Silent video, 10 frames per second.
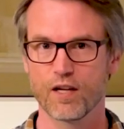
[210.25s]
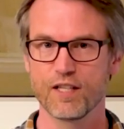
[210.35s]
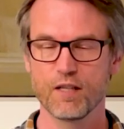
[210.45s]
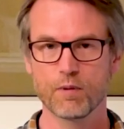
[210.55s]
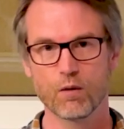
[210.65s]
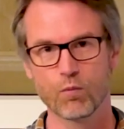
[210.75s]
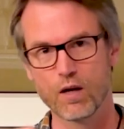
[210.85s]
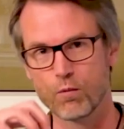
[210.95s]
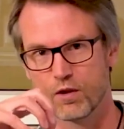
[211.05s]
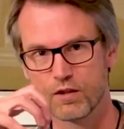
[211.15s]
NIPA, where
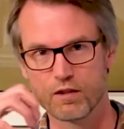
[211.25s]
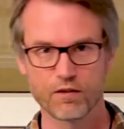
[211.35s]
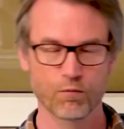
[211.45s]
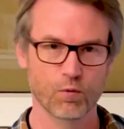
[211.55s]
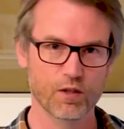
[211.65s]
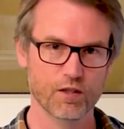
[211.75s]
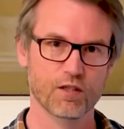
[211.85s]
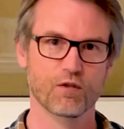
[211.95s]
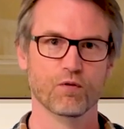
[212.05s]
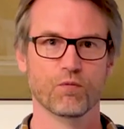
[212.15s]
I
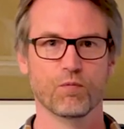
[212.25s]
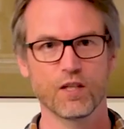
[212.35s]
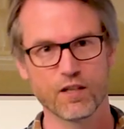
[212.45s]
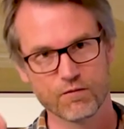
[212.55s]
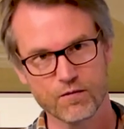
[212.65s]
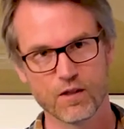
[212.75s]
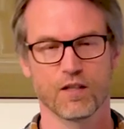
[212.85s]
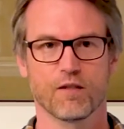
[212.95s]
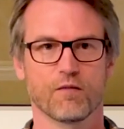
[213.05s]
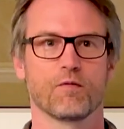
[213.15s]
wanted to really
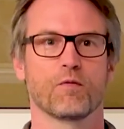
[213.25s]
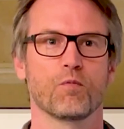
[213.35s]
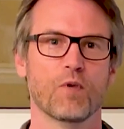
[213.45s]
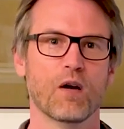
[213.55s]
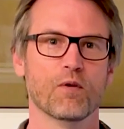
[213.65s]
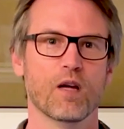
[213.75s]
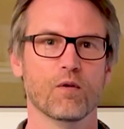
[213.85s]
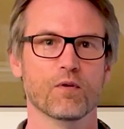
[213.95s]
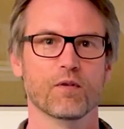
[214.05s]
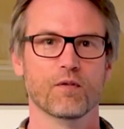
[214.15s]
round
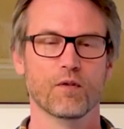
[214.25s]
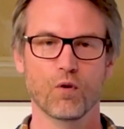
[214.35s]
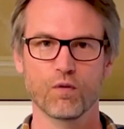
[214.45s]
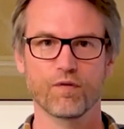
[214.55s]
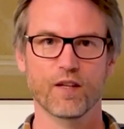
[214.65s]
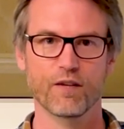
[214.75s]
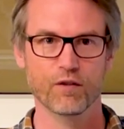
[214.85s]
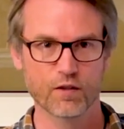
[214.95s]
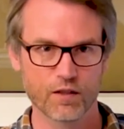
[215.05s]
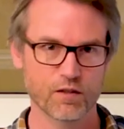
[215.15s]
out the whole
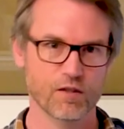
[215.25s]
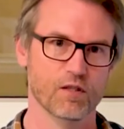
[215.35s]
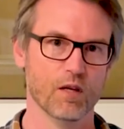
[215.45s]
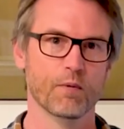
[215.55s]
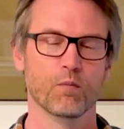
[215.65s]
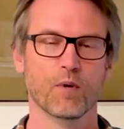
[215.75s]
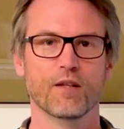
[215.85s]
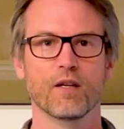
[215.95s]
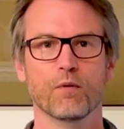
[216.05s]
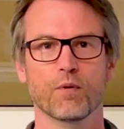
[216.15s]
flavor and stop it
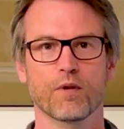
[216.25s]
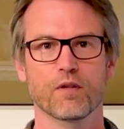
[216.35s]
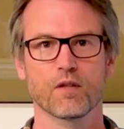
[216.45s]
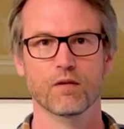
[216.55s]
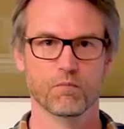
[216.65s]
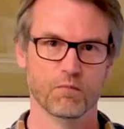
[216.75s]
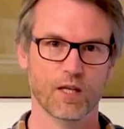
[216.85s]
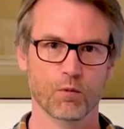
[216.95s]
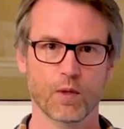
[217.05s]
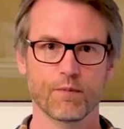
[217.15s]
right there with
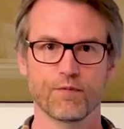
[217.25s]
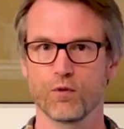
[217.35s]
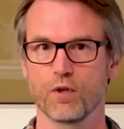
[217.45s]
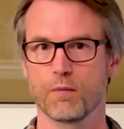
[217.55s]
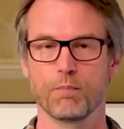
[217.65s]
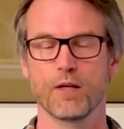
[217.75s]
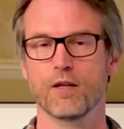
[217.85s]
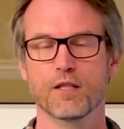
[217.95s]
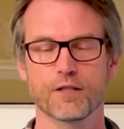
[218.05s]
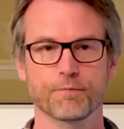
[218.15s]
that grapefruity
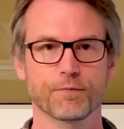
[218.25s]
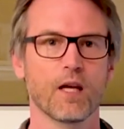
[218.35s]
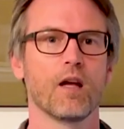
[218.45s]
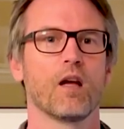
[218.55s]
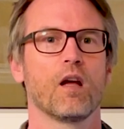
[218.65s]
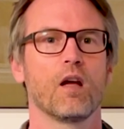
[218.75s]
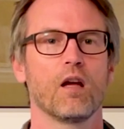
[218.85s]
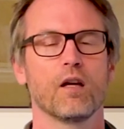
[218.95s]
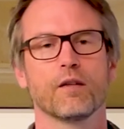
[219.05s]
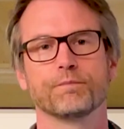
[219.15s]
bitterness.
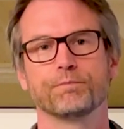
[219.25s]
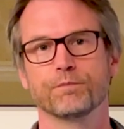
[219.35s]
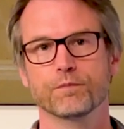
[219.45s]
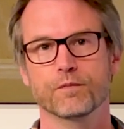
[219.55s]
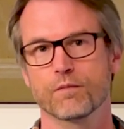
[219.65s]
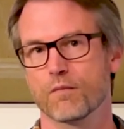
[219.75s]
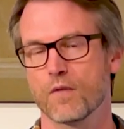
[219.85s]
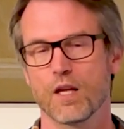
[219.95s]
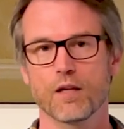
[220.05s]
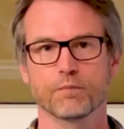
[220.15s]
So
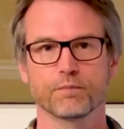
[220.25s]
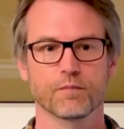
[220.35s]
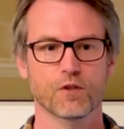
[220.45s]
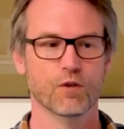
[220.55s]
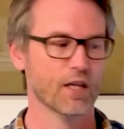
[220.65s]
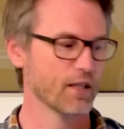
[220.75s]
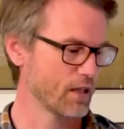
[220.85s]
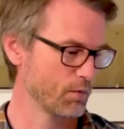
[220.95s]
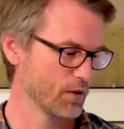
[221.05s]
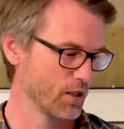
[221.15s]
I guess
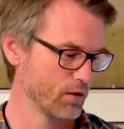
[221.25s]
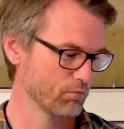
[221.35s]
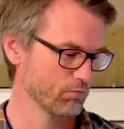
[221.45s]
that was it.